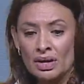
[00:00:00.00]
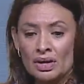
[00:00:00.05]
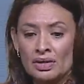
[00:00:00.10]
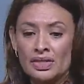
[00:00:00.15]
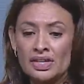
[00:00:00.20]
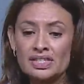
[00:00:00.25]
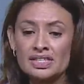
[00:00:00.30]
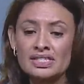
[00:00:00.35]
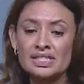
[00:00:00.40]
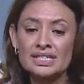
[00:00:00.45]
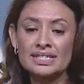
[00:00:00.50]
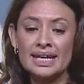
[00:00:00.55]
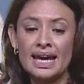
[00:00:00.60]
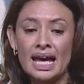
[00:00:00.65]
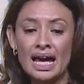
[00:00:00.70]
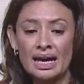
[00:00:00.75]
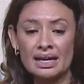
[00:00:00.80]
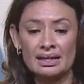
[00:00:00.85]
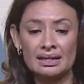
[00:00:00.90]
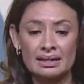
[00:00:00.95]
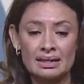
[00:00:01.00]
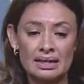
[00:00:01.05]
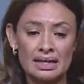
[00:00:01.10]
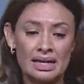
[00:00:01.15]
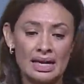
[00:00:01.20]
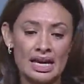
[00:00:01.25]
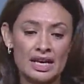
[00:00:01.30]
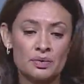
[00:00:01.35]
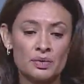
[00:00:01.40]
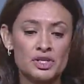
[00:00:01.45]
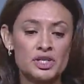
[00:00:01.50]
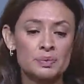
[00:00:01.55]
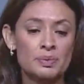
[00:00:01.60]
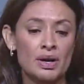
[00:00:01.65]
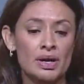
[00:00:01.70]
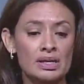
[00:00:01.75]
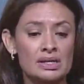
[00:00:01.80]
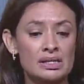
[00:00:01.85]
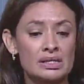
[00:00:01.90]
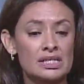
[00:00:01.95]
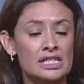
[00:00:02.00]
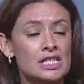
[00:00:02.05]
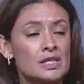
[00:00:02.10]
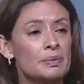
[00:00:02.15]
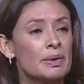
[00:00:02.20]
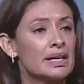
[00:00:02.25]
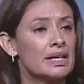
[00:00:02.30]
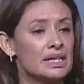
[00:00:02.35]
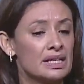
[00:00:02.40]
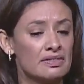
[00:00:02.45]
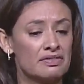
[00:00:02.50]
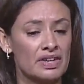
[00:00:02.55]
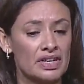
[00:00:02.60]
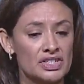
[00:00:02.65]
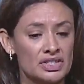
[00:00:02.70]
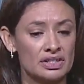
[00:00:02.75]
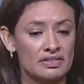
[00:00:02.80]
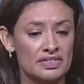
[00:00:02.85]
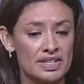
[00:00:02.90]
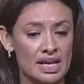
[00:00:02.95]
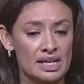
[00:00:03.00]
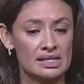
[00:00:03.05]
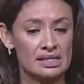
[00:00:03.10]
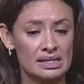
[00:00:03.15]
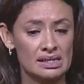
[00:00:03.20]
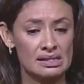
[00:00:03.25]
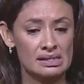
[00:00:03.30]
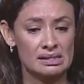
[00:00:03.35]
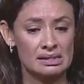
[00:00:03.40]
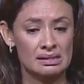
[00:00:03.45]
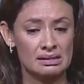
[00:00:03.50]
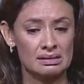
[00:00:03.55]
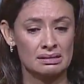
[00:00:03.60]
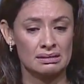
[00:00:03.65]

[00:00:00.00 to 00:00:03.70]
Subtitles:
This is attack in response to Hispanic invasion of Texas.